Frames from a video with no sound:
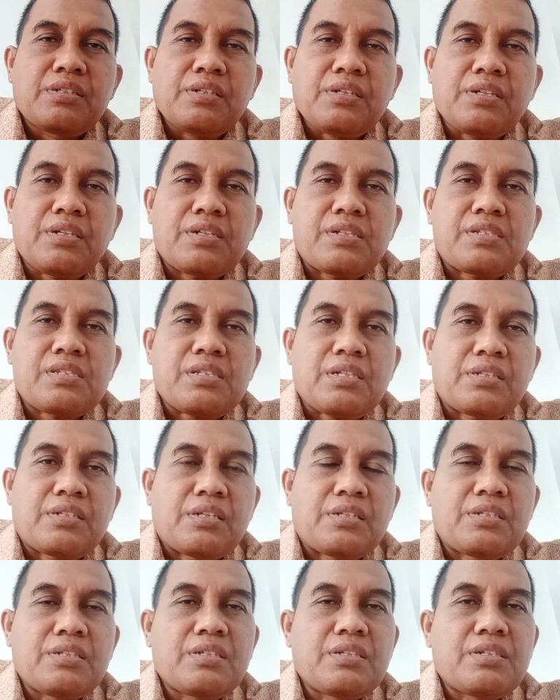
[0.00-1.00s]
as
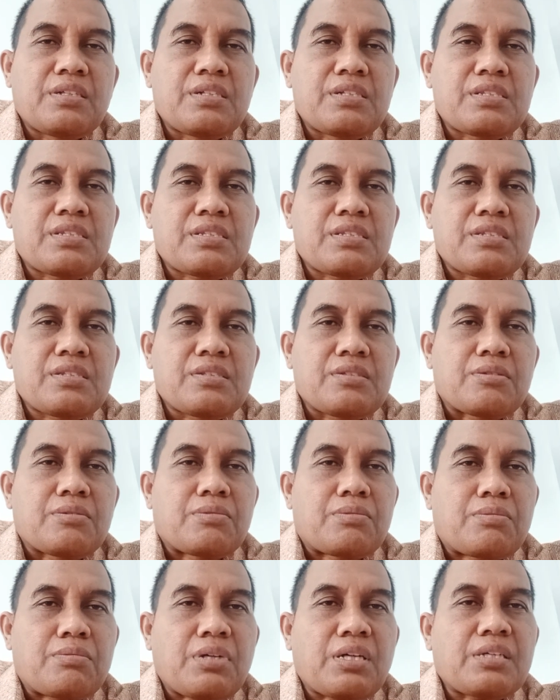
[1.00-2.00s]
analysts
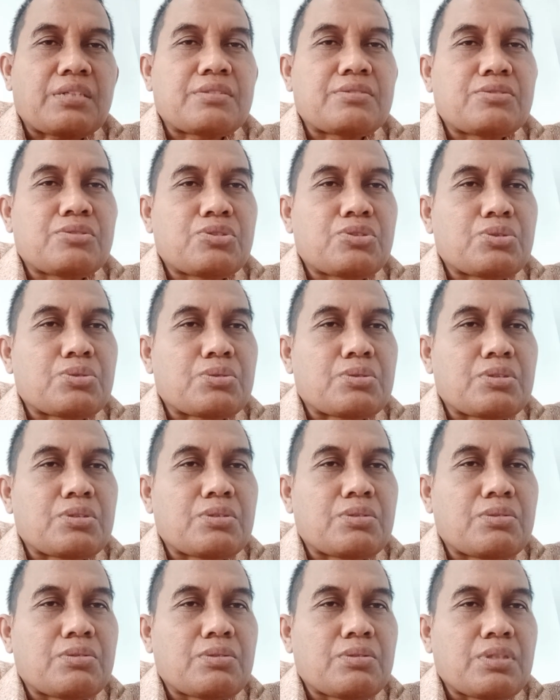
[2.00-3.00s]
run
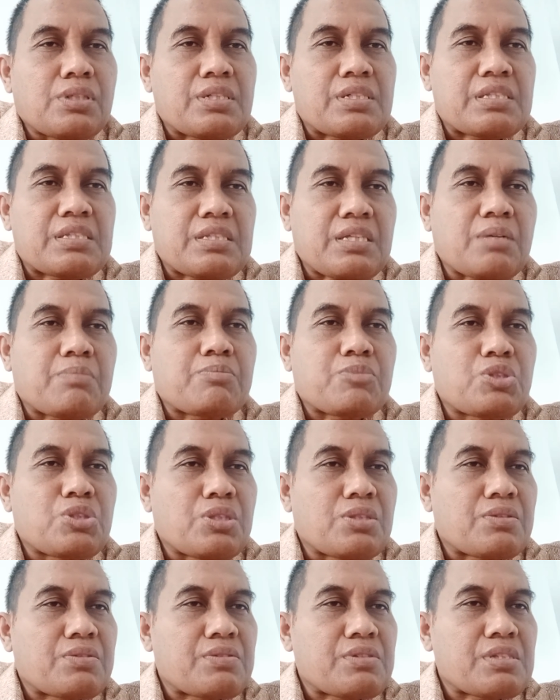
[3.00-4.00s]
through
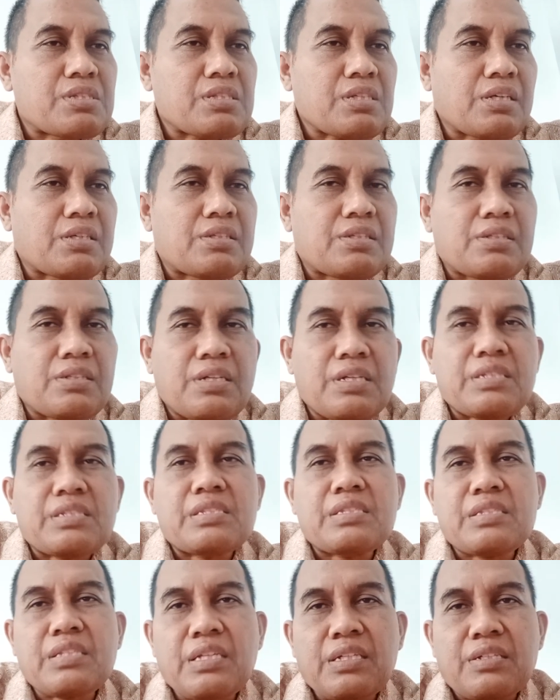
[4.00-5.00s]
assumptions and
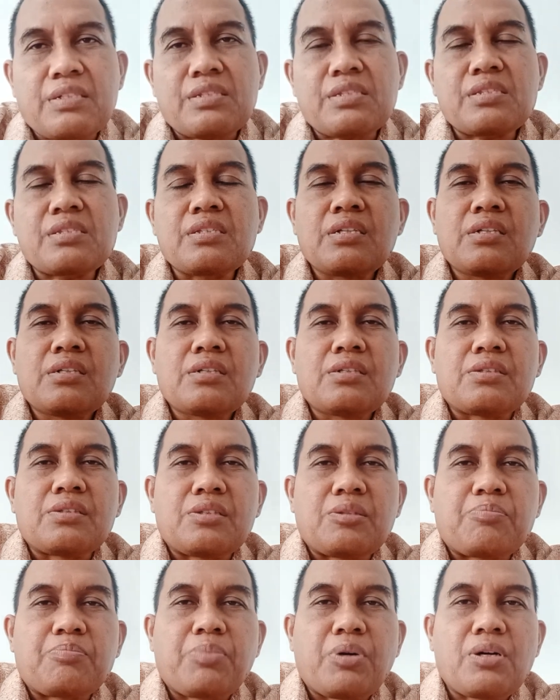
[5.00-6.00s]
assess
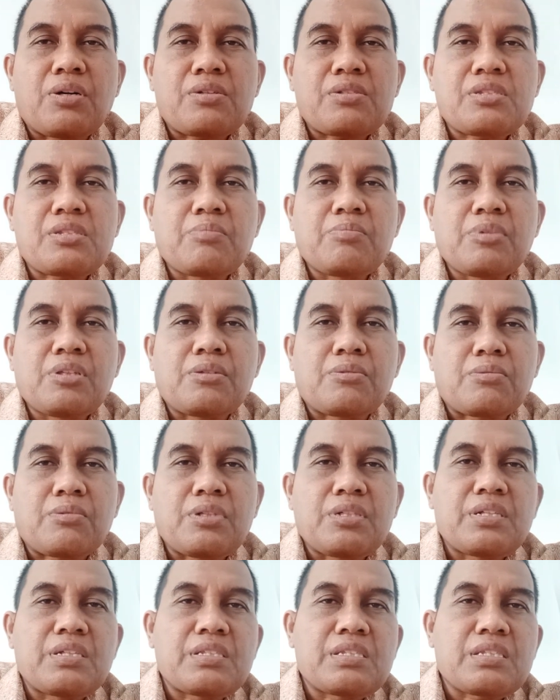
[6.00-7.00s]
the possible
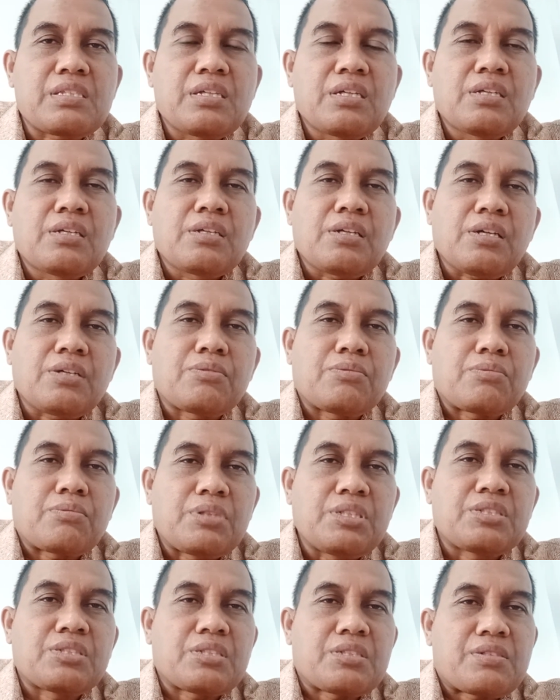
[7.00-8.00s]
risks and
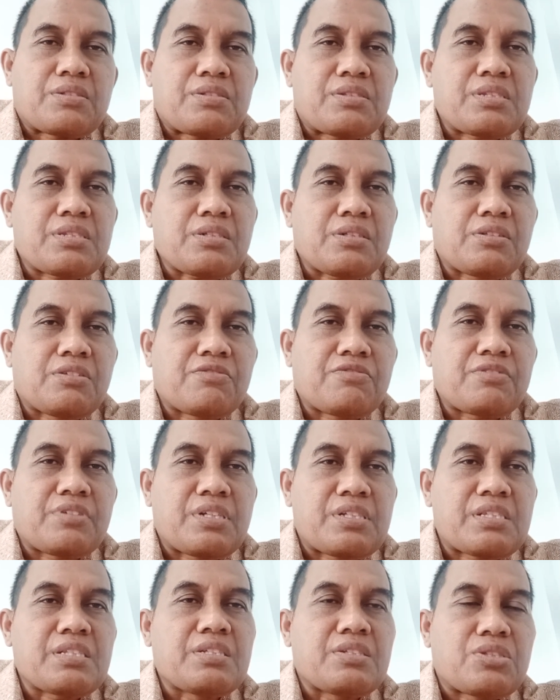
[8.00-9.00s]
returns of
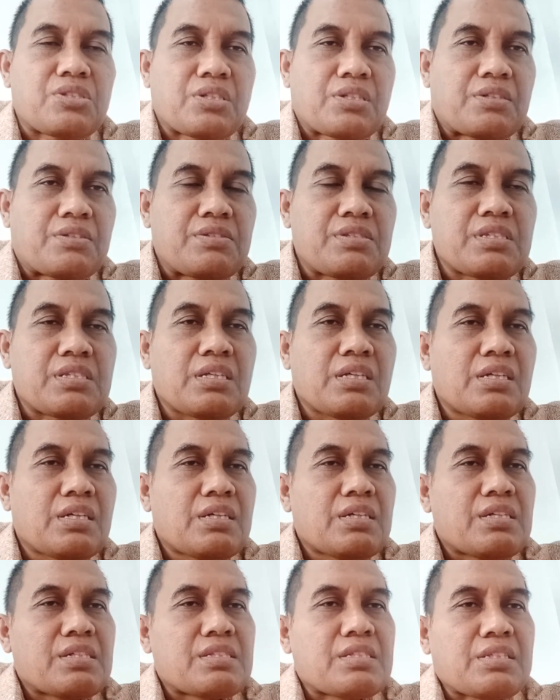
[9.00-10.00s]
decisions
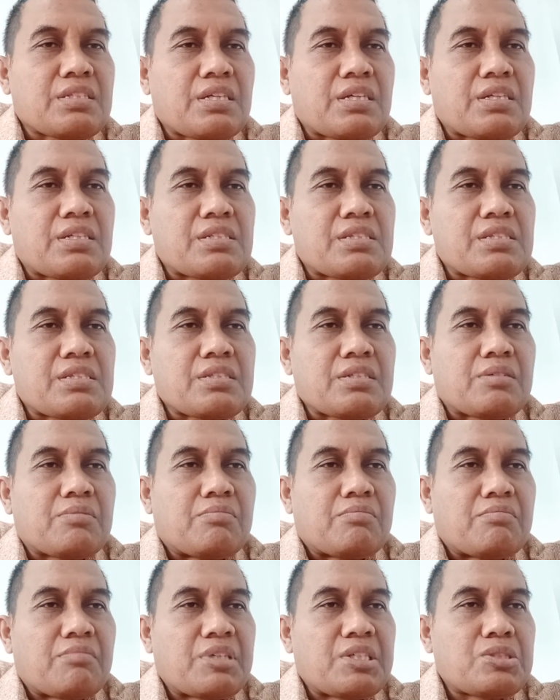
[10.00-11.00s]
such as a
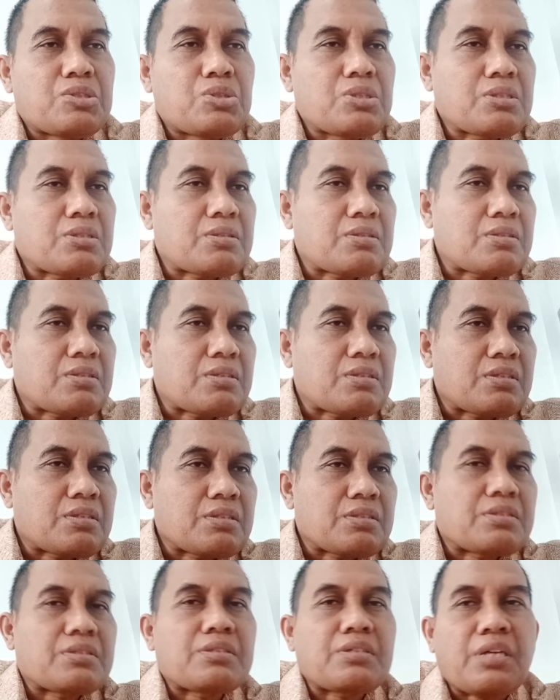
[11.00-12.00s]

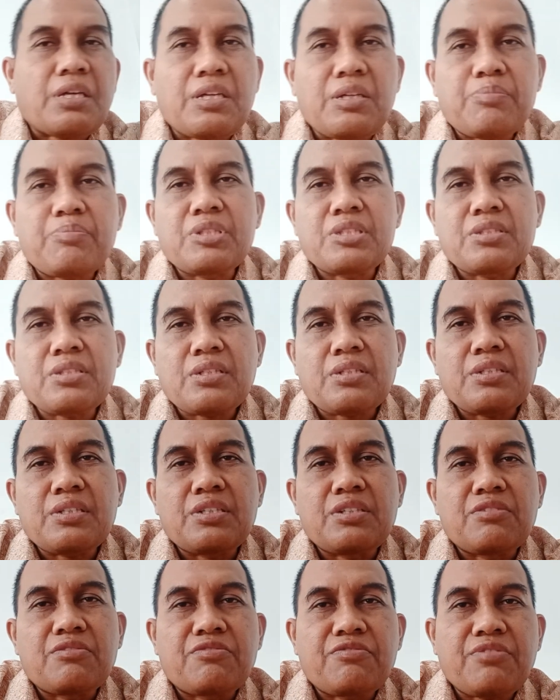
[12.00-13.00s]
major capital
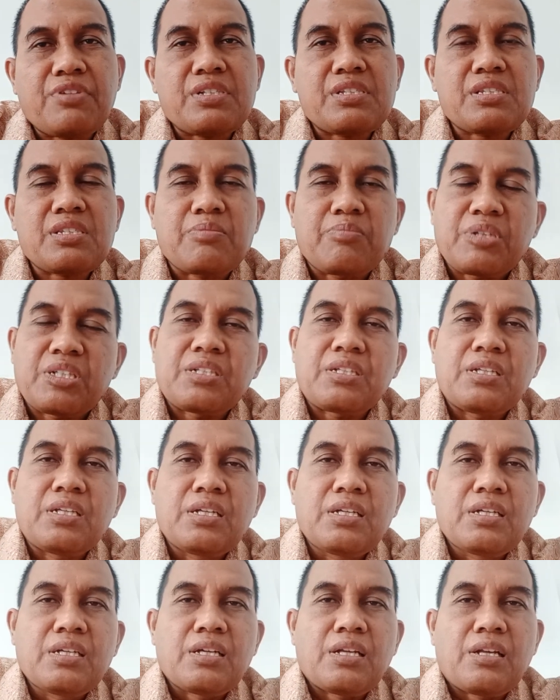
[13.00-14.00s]
investment
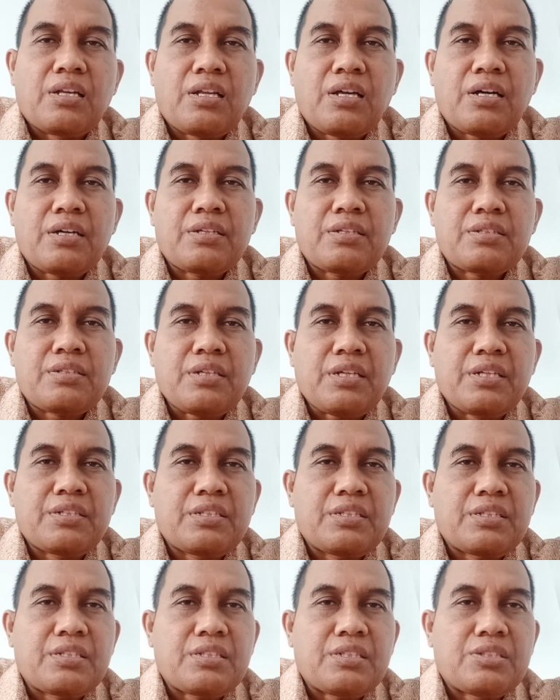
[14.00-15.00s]
like
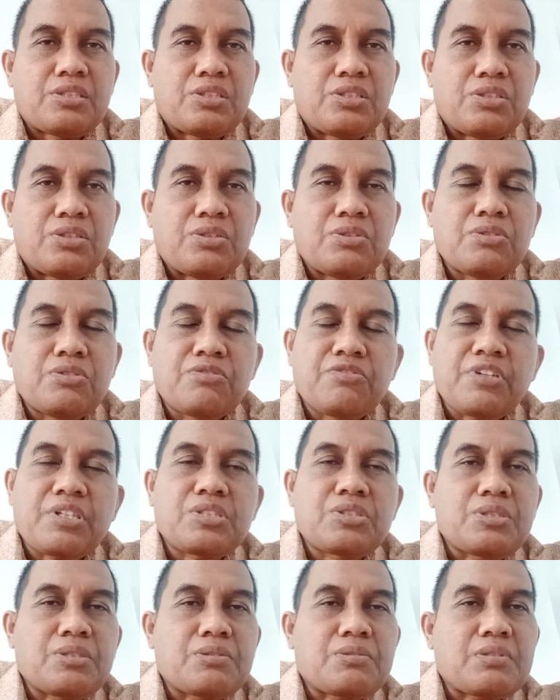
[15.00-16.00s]
adding a new
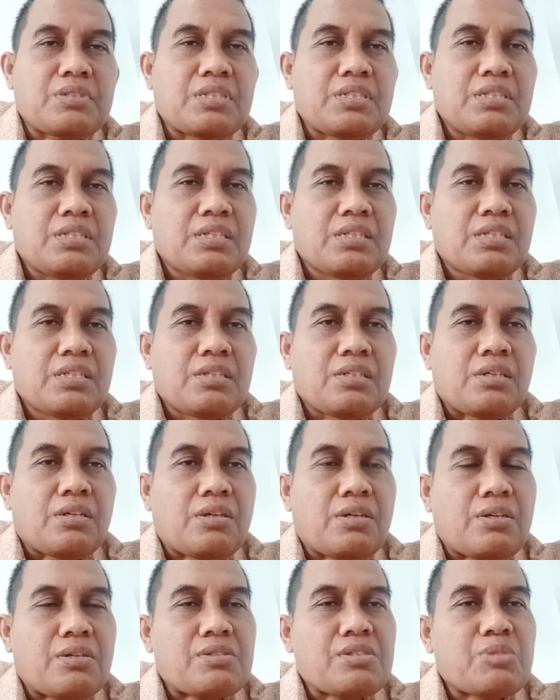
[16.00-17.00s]
factory,
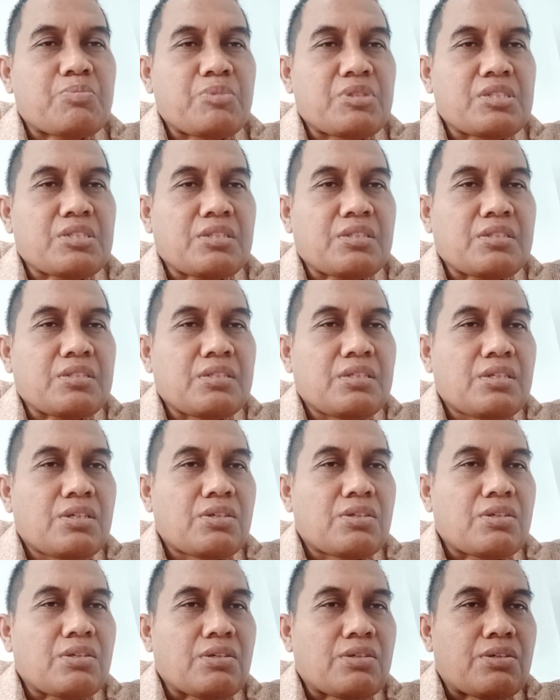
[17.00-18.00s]
hospital,
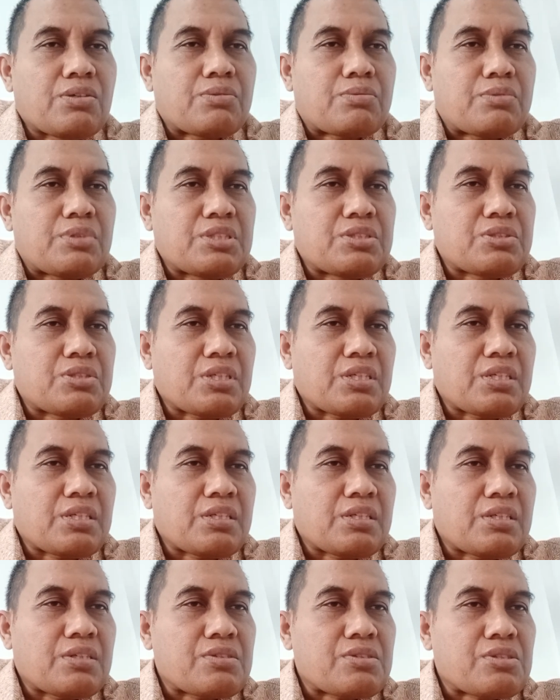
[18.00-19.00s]
or
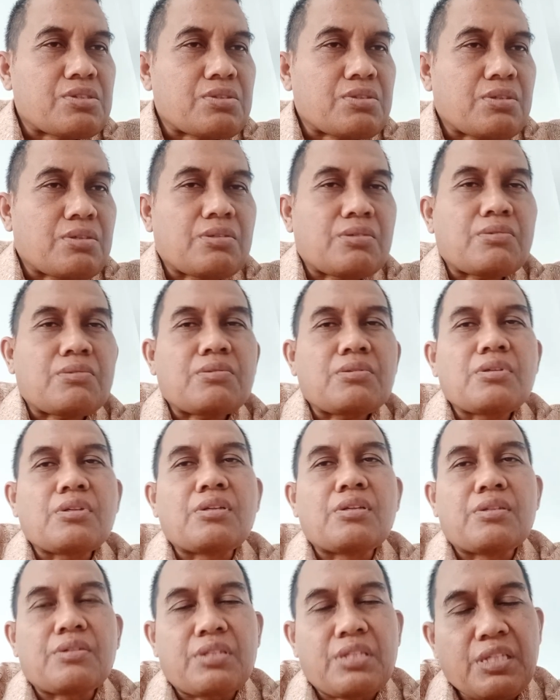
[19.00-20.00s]
retail store
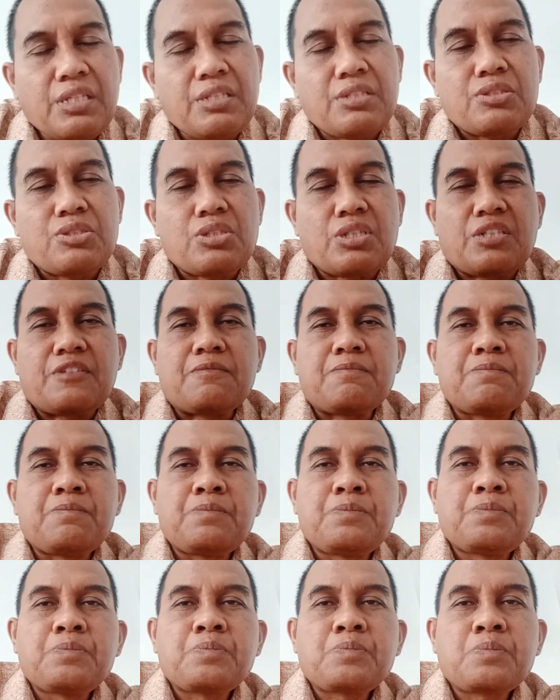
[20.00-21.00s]
location.
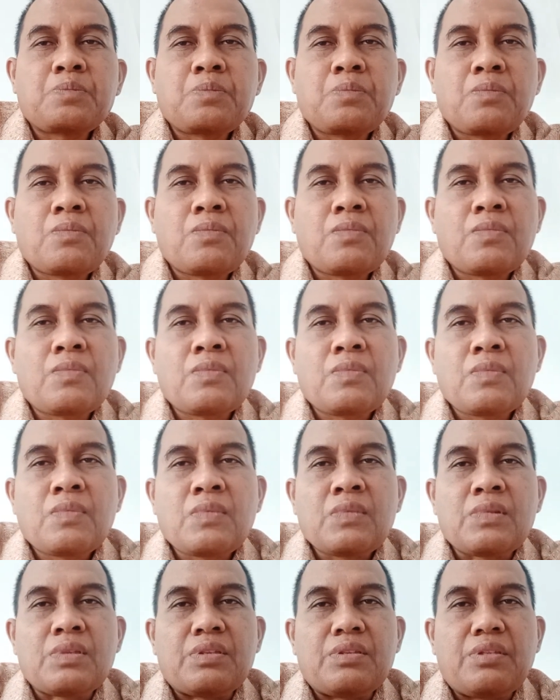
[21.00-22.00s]

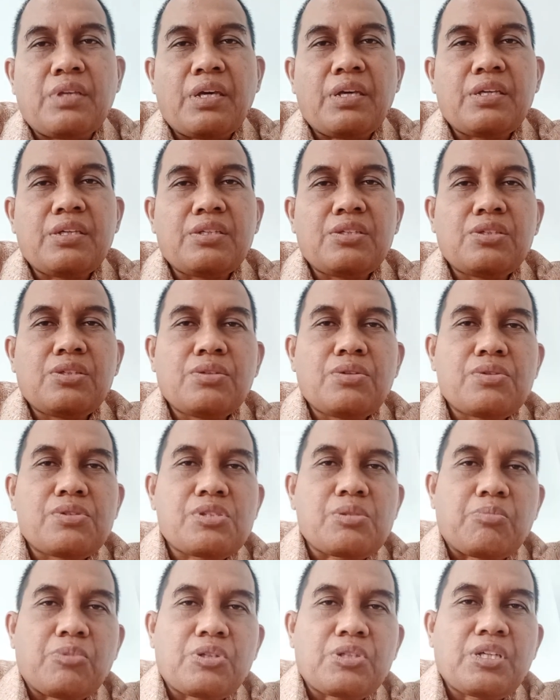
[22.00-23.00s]
They
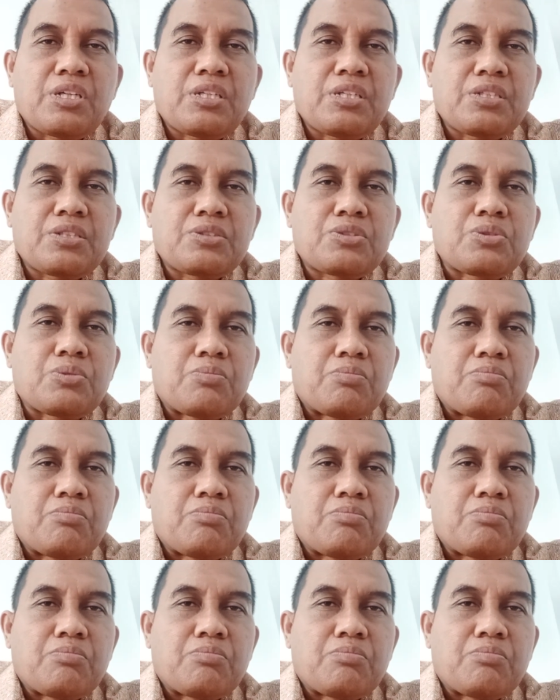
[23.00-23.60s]
use modeling to